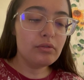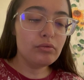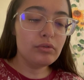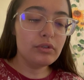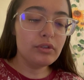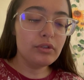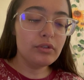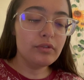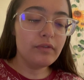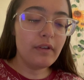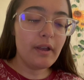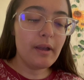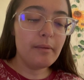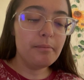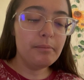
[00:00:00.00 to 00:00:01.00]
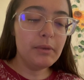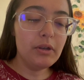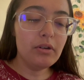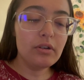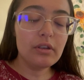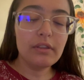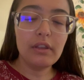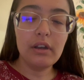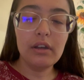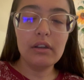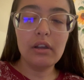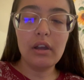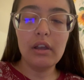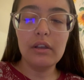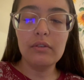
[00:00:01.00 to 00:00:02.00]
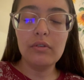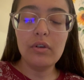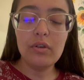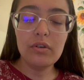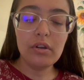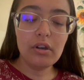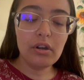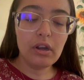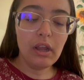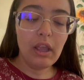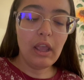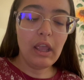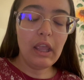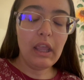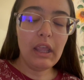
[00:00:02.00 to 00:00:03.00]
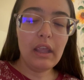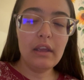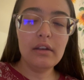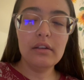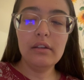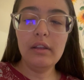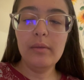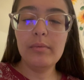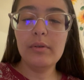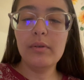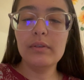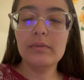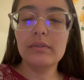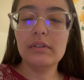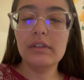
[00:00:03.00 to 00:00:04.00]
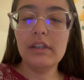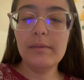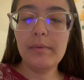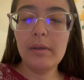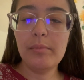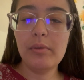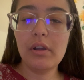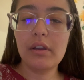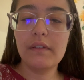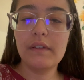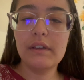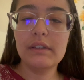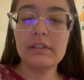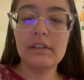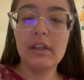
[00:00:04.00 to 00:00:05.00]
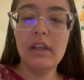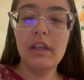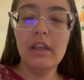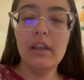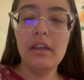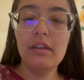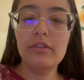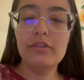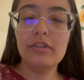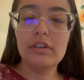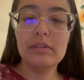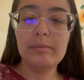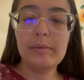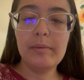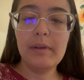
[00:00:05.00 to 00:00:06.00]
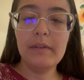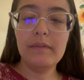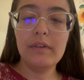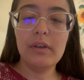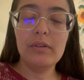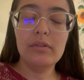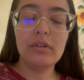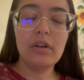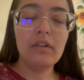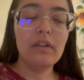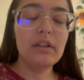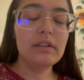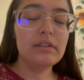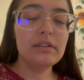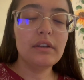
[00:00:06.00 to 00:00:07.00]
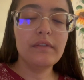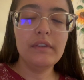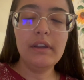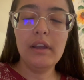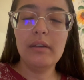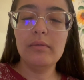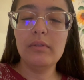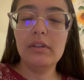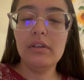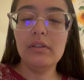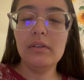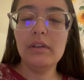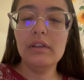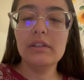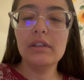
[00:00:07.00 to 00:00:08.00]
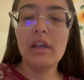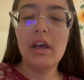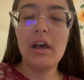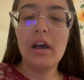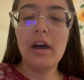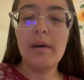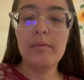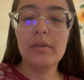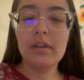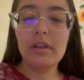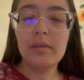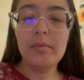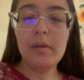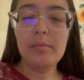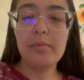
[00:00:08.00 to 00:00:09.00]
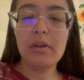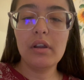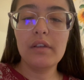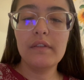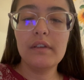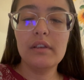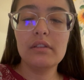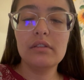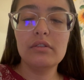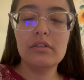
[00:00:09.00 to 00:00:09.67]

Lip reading: reduced fat milk that I got at Kroger. And yeah, but anyways, I'm gonna eat my breakfast and just be my phone and all that stuff. And yeah, anyways, I'm gonna eat my breakfast and